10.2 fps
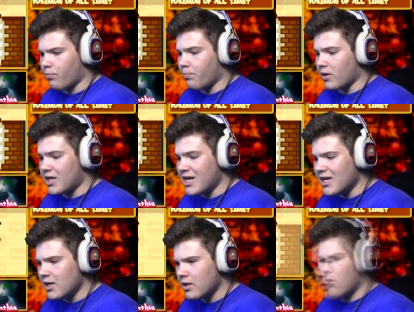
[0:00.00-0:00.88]

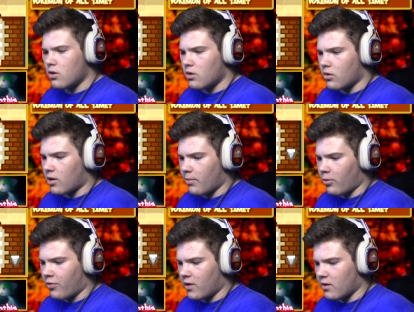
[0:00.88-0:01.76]
Bleed? A couple
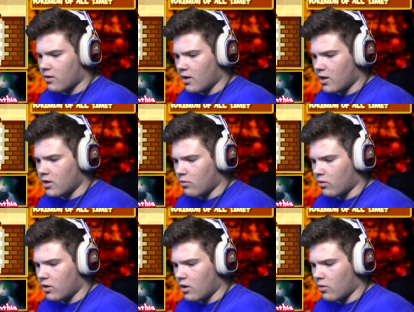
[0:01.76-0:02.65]
things that I didn't
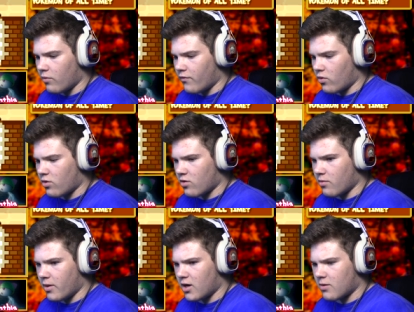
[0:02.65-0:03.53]
really know. Reversal's a
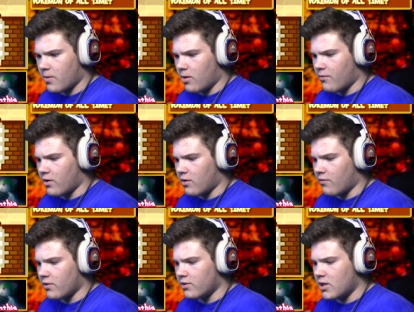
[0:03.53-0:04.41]
max power of
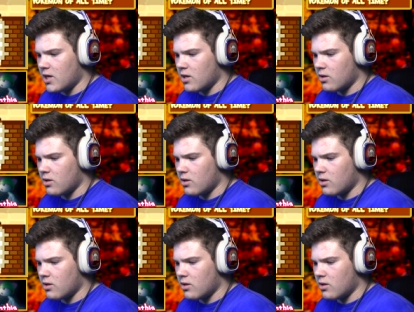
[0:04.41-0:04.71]
150.